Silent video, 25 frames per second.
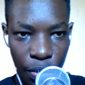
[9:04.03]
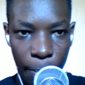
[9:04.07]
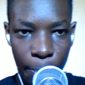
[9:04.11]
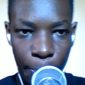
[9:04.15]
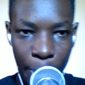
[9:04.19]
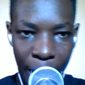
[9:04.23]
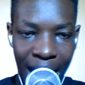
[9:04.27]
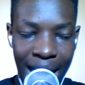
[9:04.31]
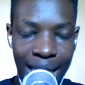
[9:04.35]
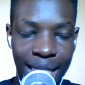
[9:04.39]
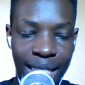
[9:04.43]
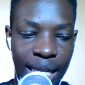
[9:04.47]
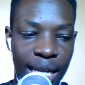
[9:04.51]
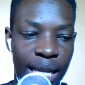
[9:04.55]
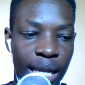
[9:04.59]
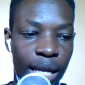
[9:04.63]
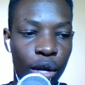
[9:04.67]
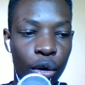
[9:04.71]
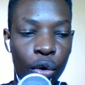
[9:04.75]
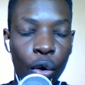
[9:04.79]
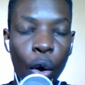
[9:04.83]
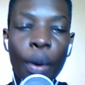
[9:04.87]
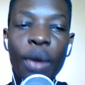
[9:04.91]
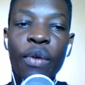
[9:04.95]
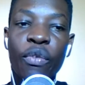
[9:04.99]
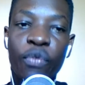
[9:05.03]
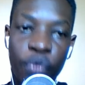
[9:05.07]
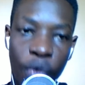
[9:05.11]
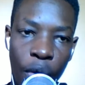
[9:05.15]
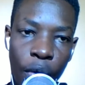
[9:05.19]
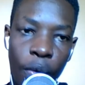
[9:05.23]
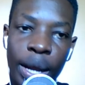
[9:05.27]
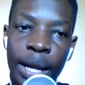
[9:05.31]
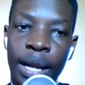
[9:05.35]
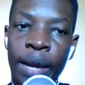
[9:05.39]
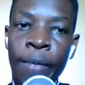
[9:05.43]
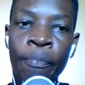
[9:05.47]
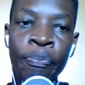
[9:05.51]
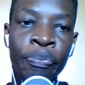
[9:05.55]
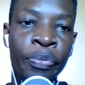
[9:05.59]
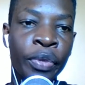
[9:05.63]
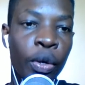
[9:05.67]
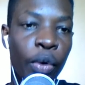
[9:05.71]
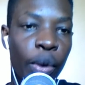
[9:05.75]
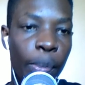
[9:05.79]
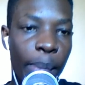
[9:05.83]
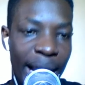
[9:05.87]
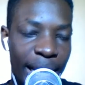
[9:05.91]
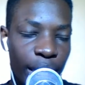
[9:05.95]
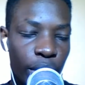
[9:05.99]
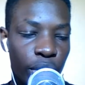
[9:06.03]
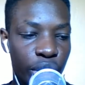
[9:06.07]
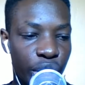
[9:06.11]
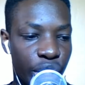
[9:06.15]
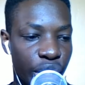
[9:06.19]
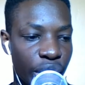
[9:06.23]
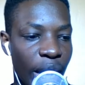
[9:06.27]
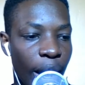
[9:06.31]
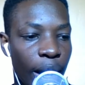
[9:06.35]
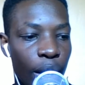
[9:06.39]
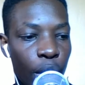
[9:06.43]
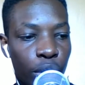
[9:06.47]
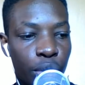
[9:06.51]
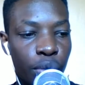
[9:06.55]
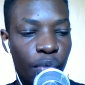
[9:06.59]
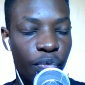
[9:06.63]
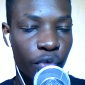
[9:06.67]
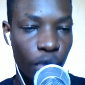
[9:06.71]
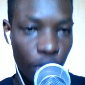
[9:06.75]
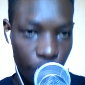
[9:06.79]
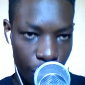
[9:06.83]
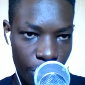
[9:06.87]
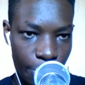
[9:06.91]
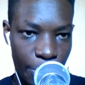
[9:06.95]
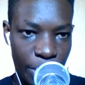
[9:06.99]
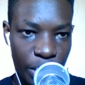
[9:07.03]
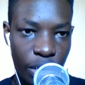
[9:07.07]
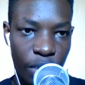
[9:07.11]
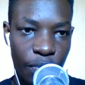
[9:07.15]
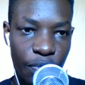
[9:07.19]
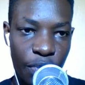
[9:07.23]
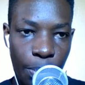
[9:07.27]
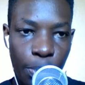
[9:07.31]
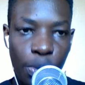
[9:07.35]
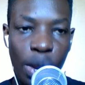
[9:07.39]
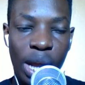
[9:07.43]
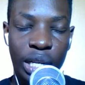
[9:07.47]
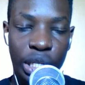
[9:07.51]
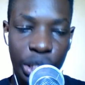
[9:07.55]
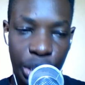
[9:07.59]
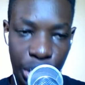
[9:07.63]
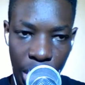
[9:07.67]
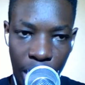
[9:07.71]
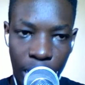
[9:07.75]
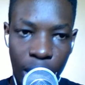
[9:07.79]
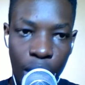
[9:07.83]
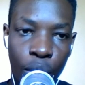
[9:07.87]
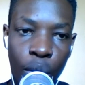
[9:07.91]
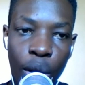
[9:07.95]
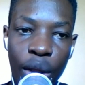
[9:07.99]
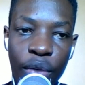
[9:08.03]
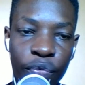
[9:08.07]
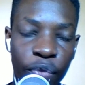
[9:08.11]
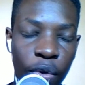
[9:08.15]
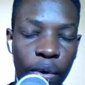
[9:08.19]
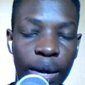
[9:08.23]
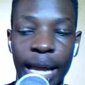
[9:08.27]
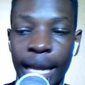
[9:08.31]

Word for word: Partey going forward. We might not see a lot of contribution from Granit Xhaka going forward.